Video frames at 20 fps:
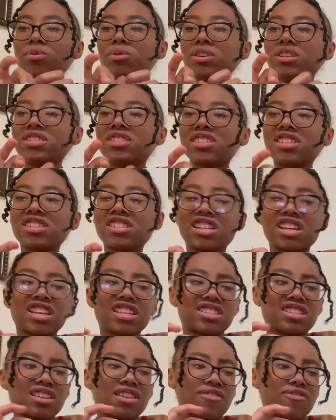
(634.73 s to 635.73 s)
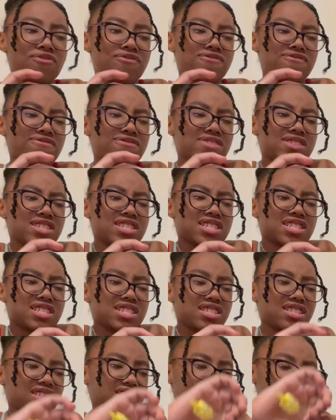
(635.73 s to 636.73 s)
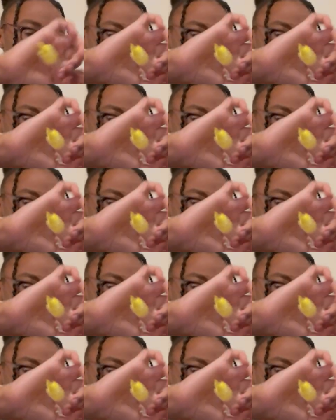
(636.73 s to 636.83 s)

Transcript: would. suggest if you